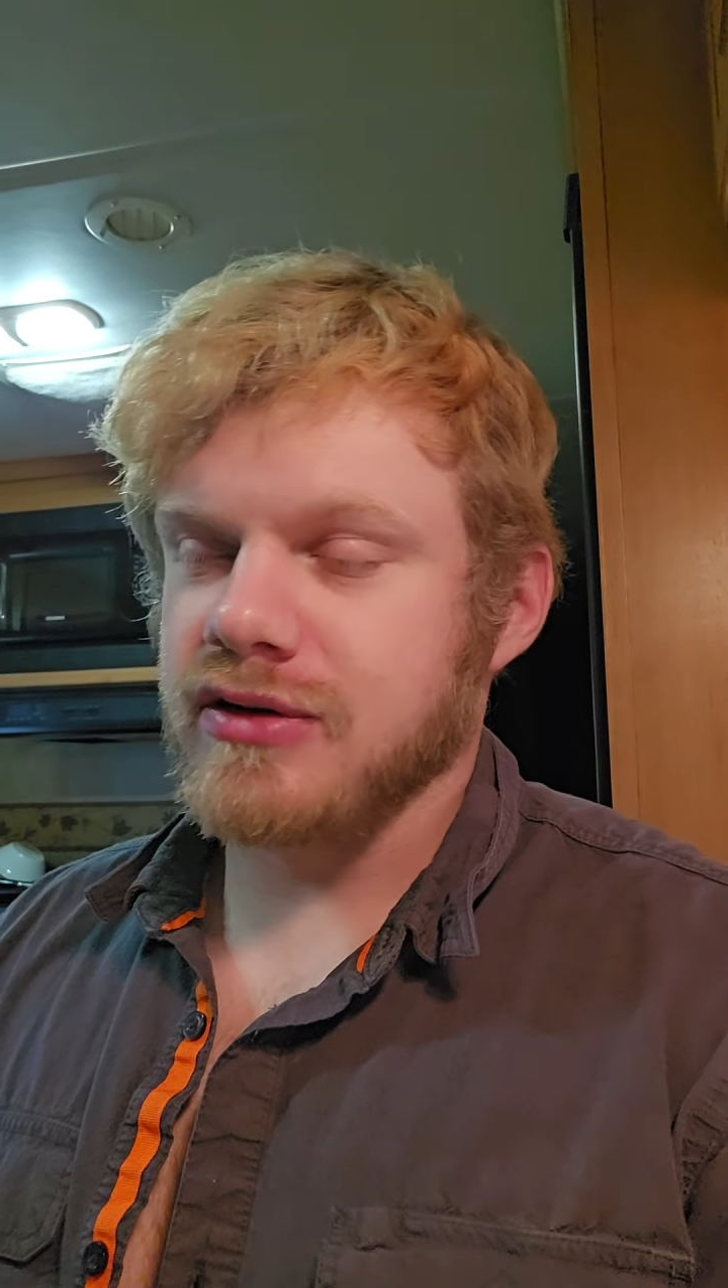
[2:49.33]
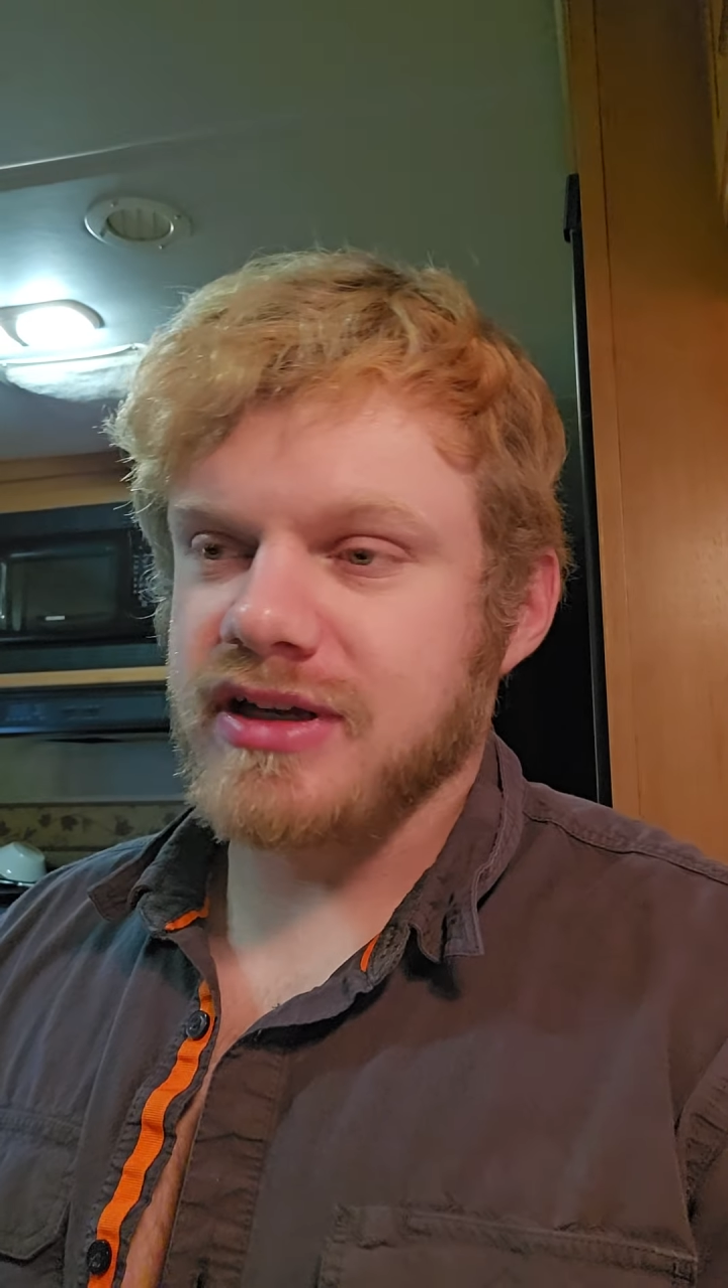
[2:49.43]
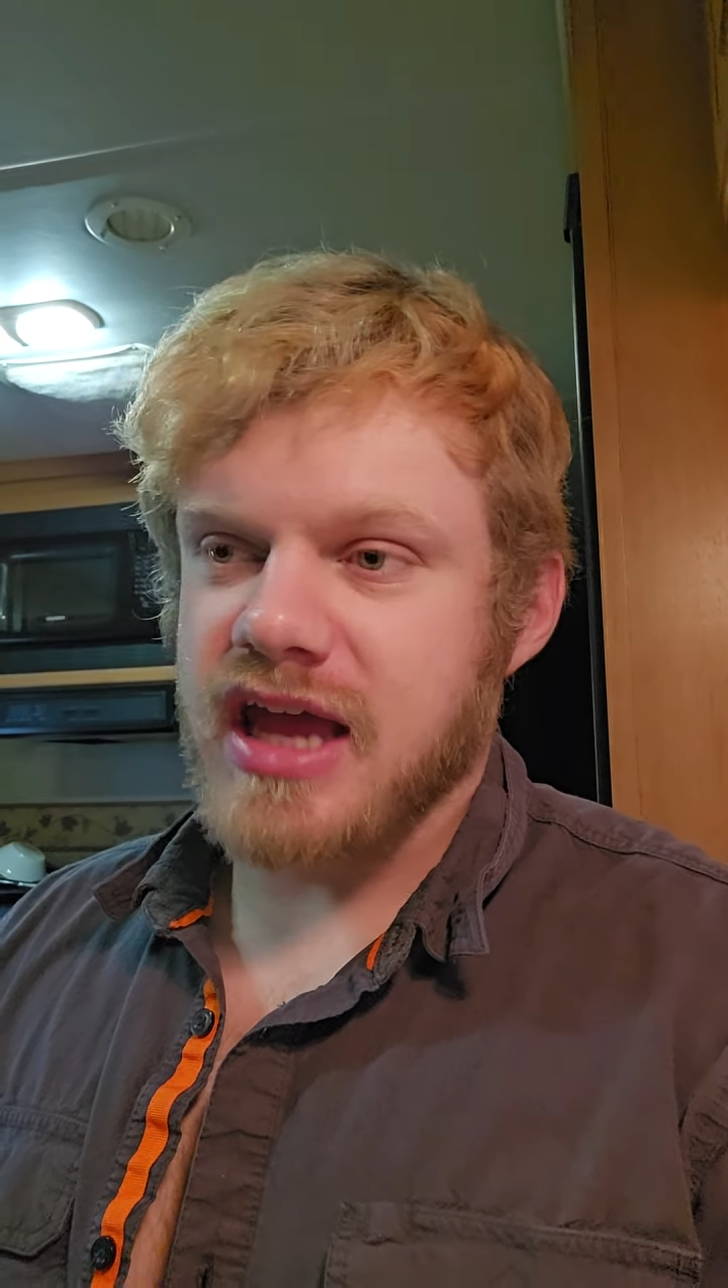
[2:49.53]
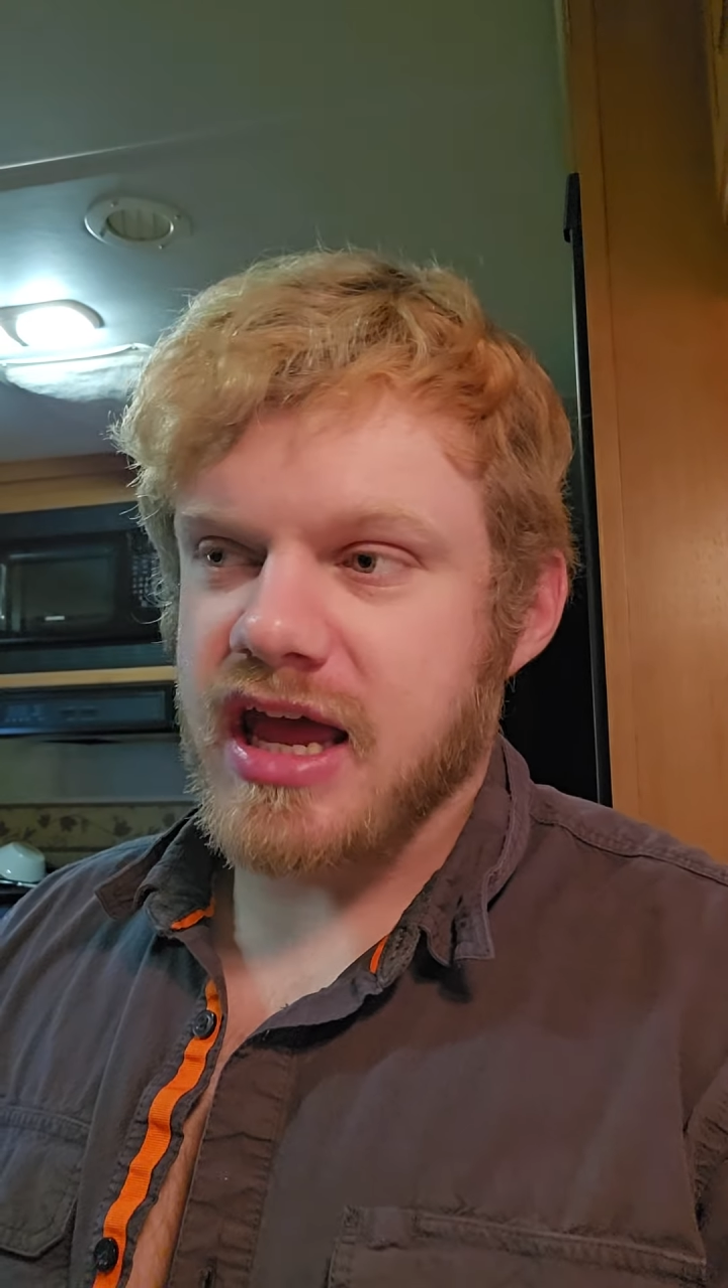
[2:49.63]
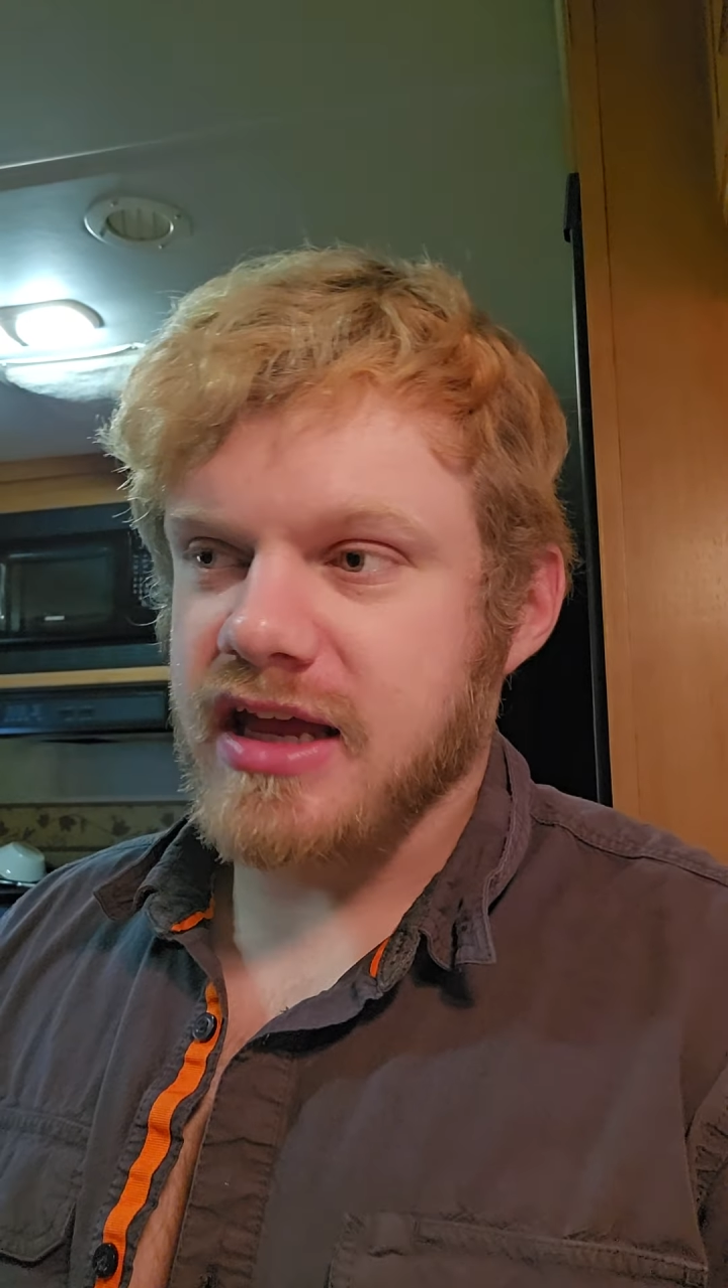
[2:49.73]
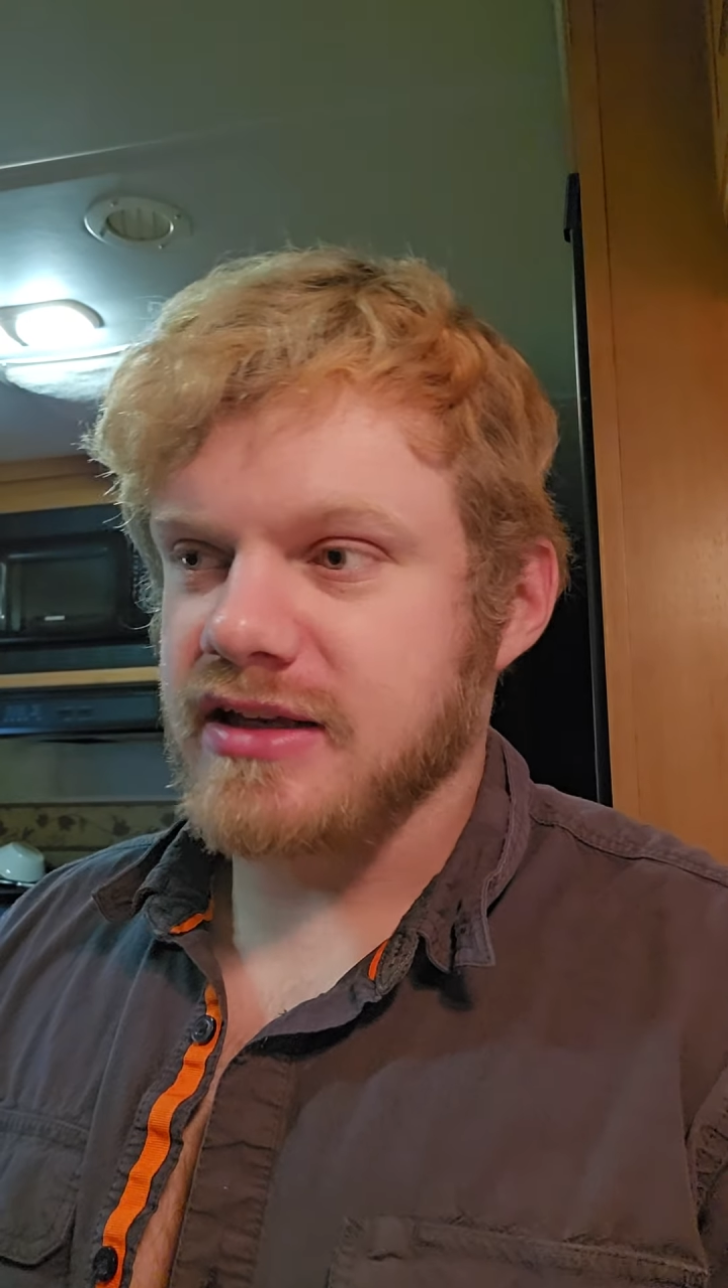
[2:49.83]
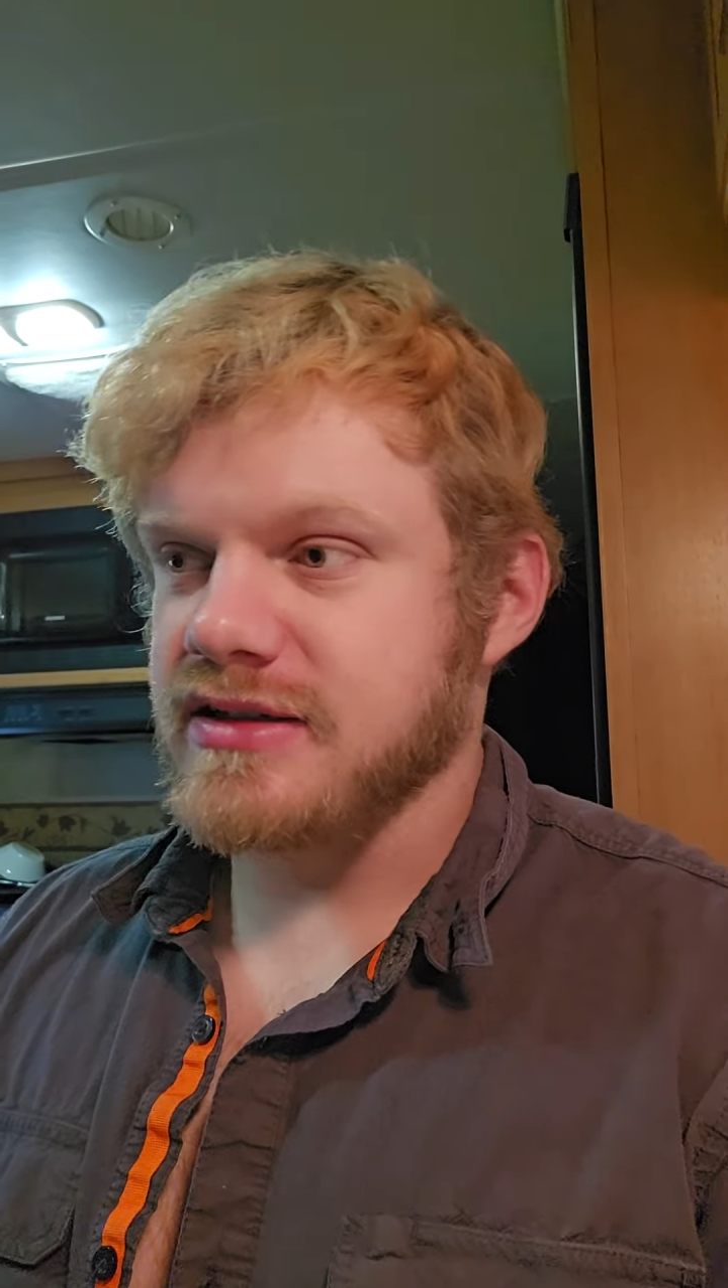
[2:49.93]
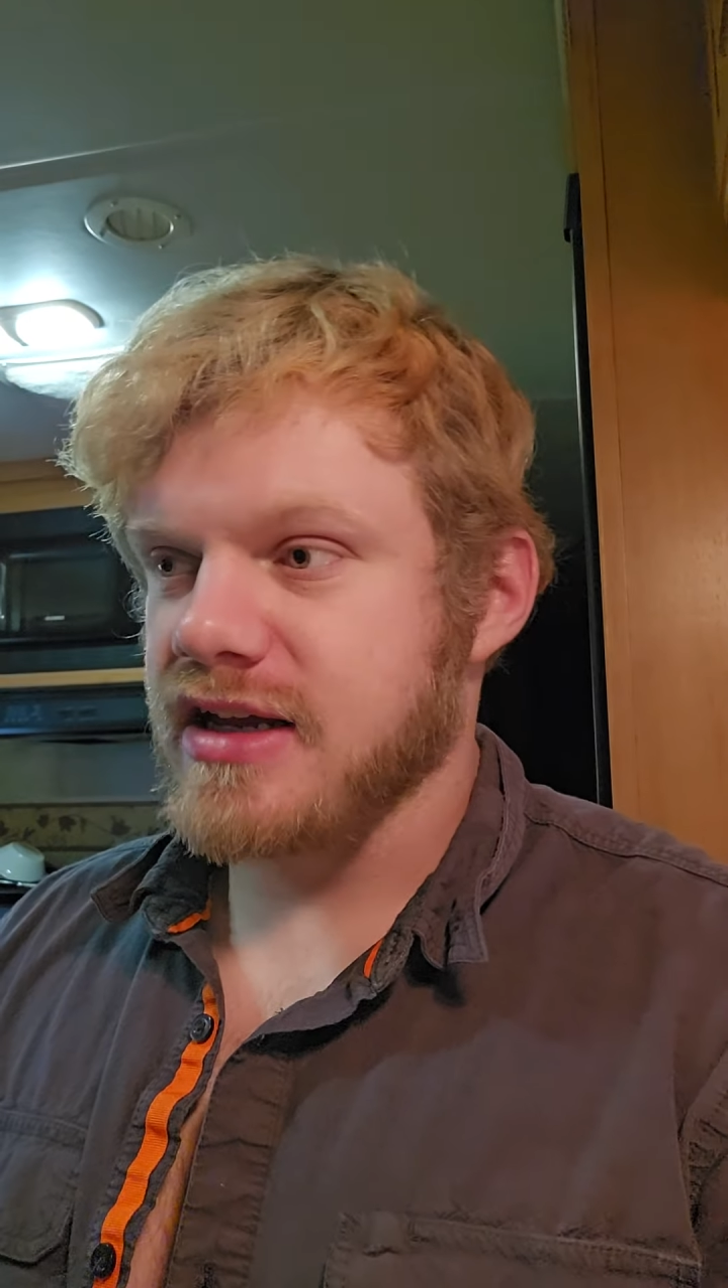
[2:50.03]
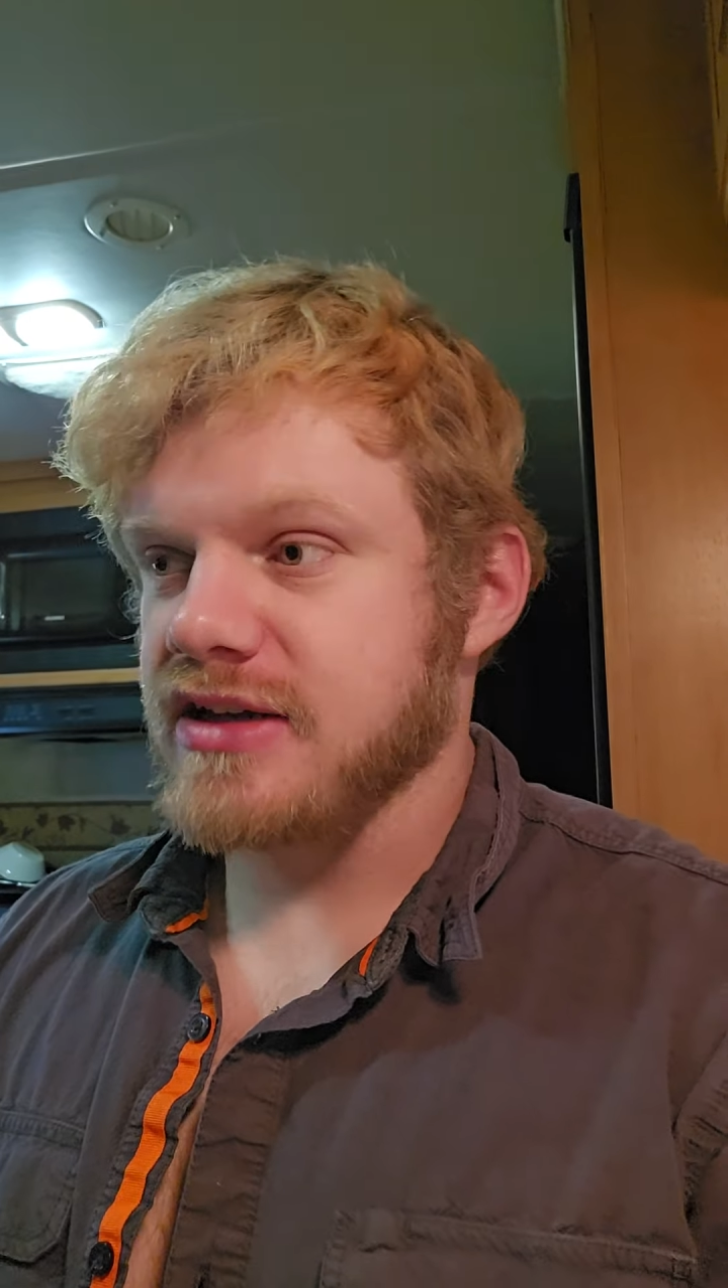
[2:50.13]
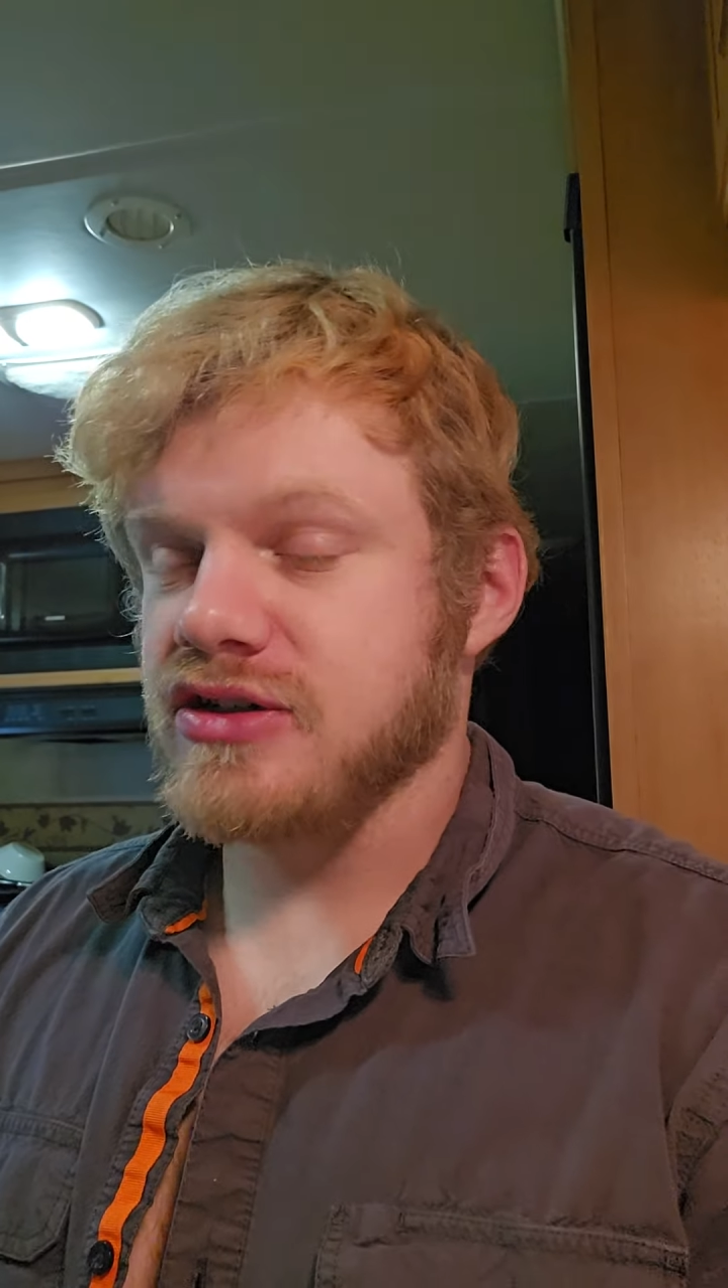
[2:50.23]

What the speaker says: gains and